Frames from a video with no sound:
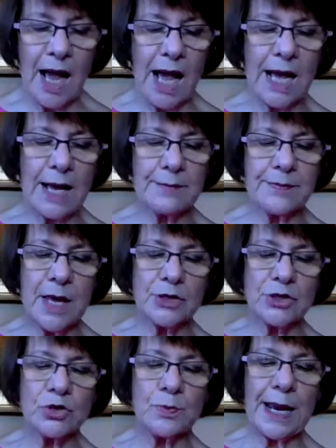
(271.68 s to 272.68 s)
Um,
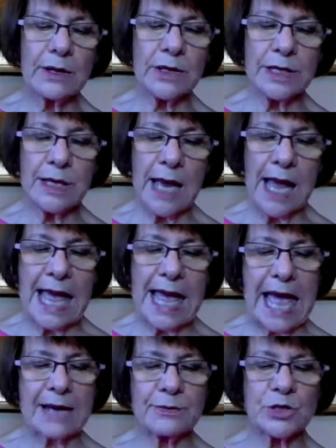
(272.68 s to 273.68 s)
to parent
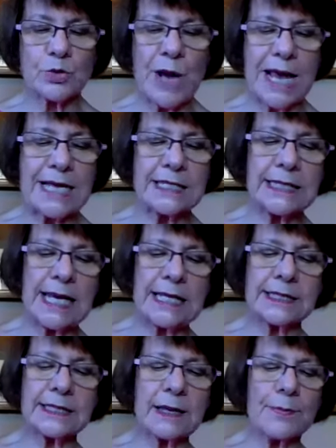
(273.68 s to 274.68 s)
and was raised
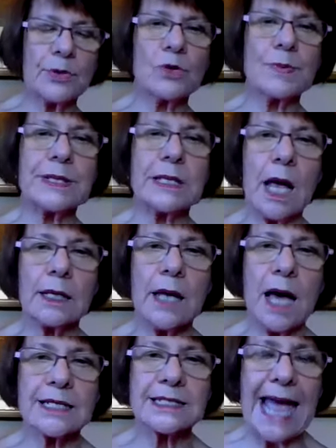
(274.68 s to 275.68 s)
in suburban
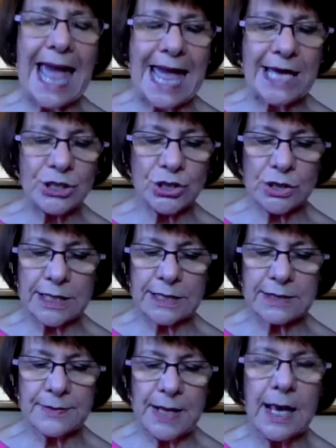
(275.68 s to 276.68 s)
Los
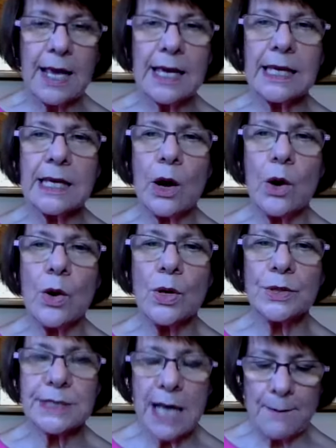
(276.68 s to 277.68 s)
Angeles. He
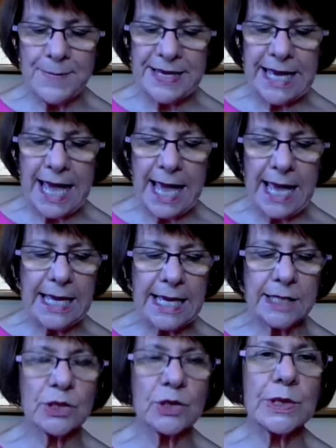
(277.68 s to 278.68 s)
holds a BA
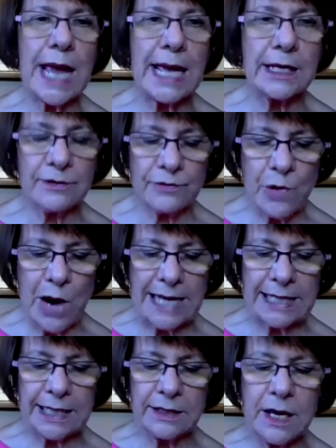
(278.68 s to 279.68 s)
in creative
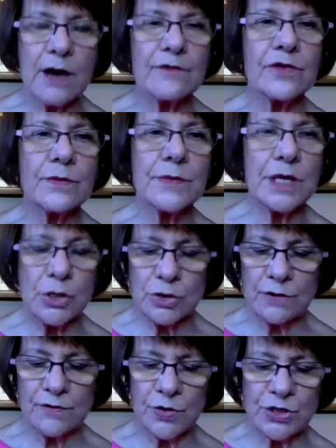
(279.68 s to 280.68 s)
writing from the
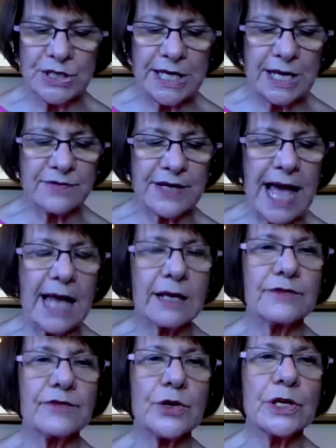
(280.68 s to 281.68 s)
University of
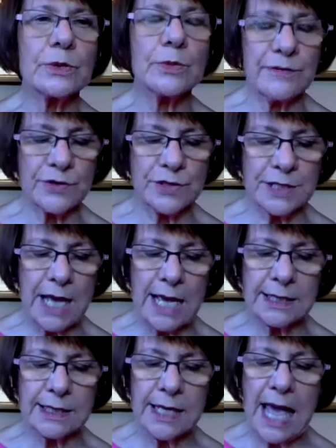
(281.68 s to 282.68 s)
California,
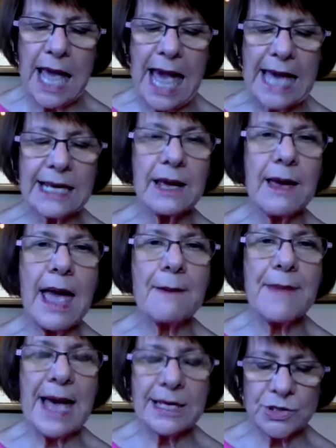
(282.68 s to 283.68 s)
Riverside, and a
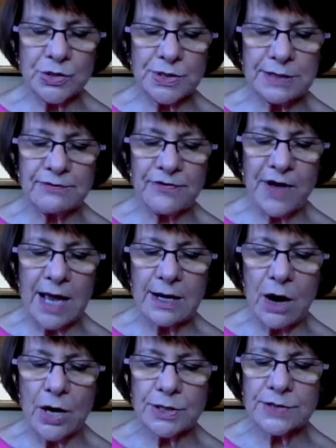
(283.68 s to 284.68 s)
master's in fine
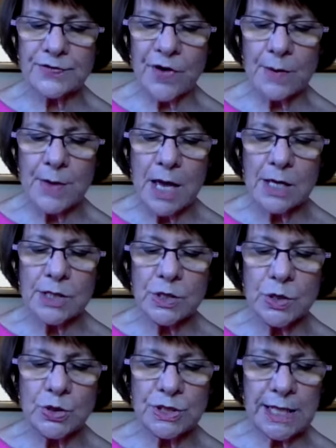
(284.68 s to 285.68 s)
arts from
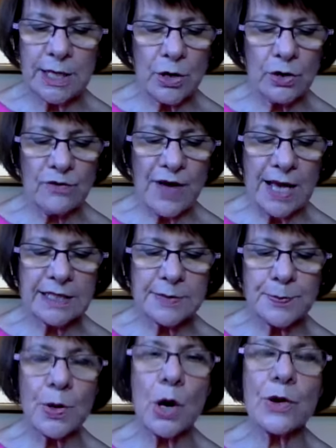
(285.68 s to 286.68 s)
UC Irvine's
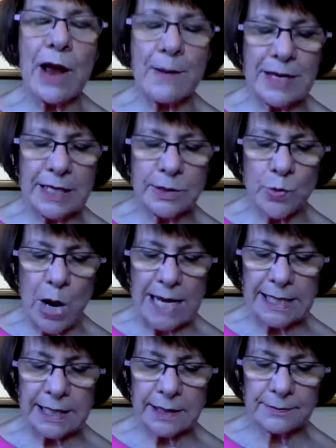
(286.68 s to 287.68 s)
program in
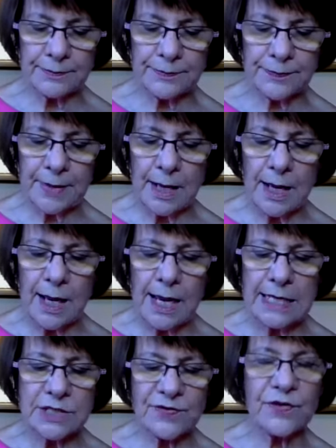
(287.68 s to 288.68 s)
writing.
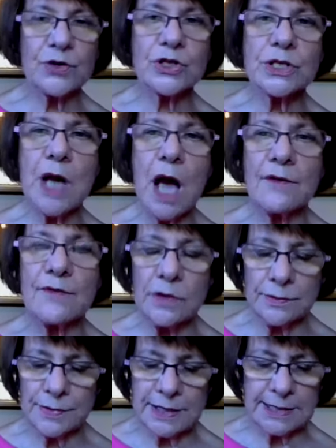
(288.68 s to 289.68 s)
His first
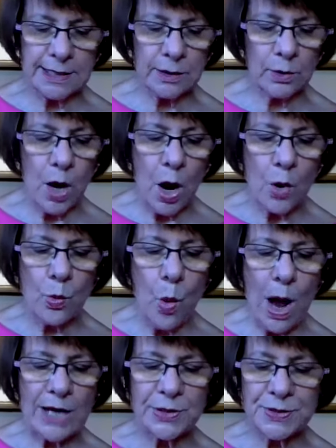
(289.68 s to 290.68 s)
novel, Still
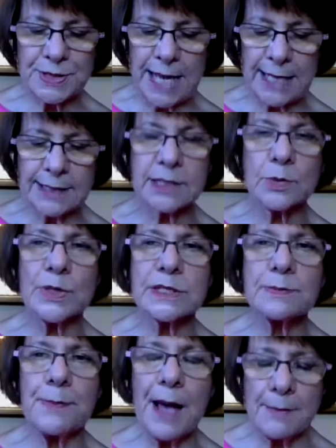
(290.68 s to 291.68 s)
Water Saints,
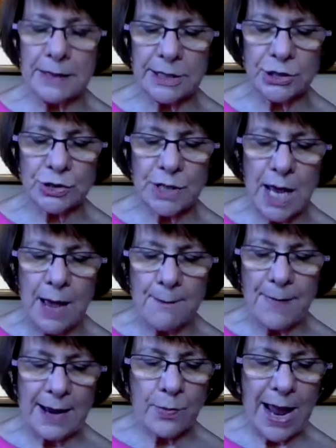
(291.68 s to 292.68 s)
was published
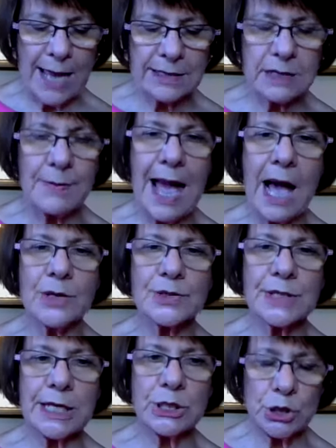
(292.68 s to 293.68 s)
by Random
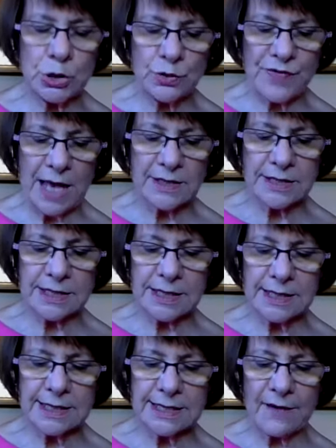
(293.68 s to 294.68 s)
House in
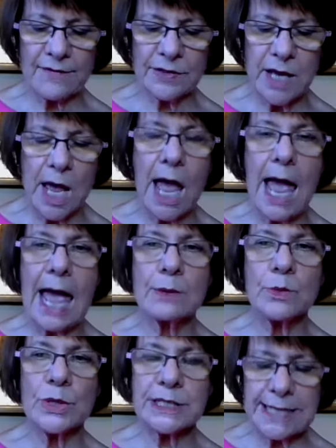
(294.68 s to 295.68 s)
2007
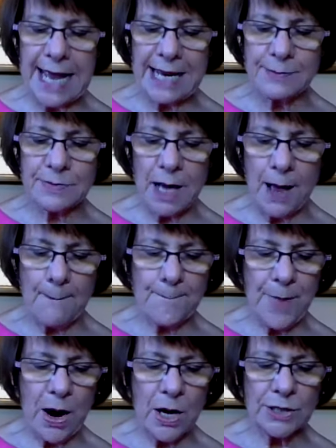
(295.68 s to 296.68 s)
and was named a
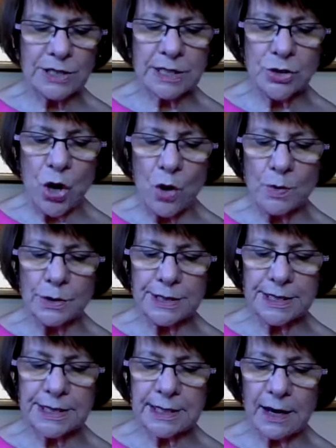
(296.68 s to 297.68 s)
Barnes & Noble
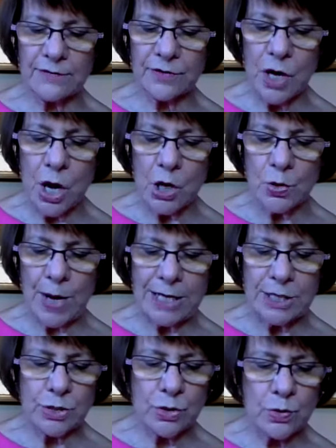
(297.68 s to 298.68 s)
Discover
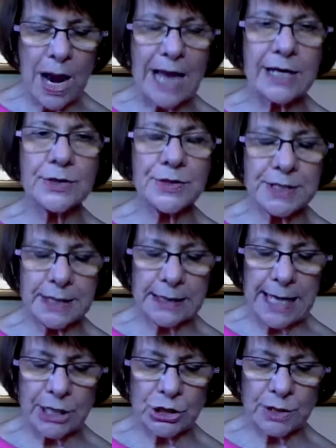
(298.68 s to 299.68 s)
Great New Writers
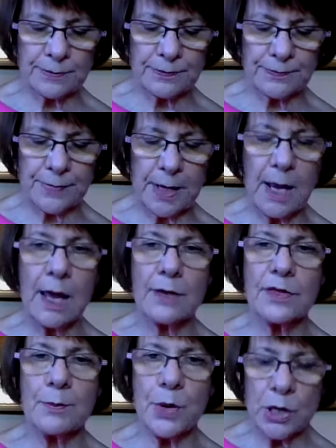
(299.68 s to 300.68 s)
selection.
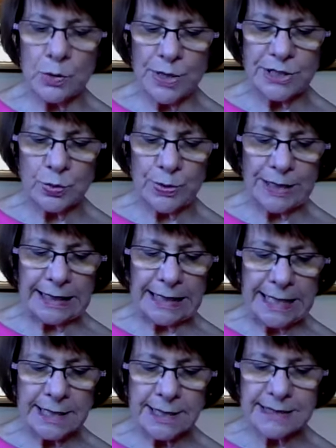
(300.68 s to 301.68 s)
The book was
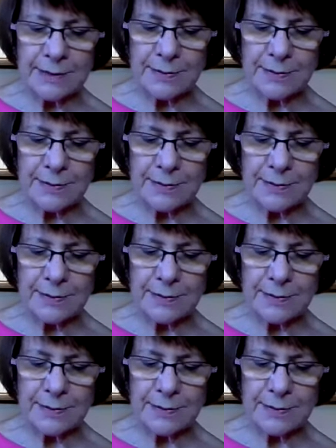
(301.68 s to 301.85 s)
released